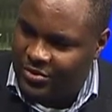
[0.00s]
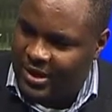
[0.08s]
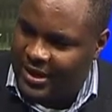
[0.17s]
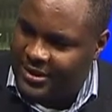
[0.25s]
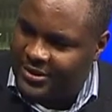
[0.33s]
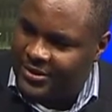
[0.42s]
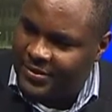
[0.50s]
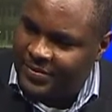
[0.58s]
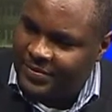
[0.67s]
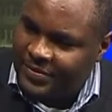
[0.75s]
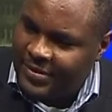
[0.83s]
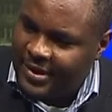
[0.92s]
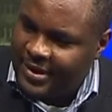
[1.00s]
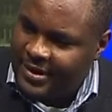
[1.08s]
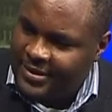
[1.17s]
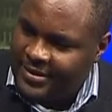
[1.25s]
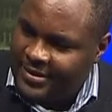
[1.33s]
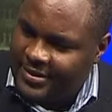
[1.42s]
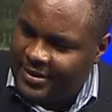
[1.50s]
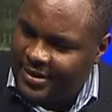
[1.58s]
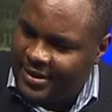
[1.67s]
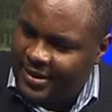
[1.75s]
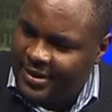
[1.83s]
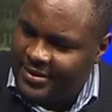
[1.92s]
catch is
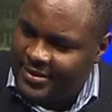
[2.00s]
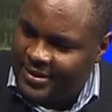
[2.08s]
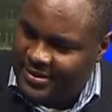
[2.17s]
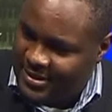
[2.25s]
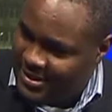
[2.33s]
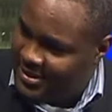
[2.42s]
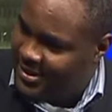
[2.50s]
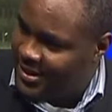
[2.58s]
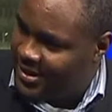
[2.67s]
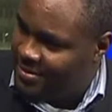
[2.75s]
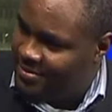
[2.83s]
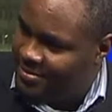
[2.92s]
indeed there.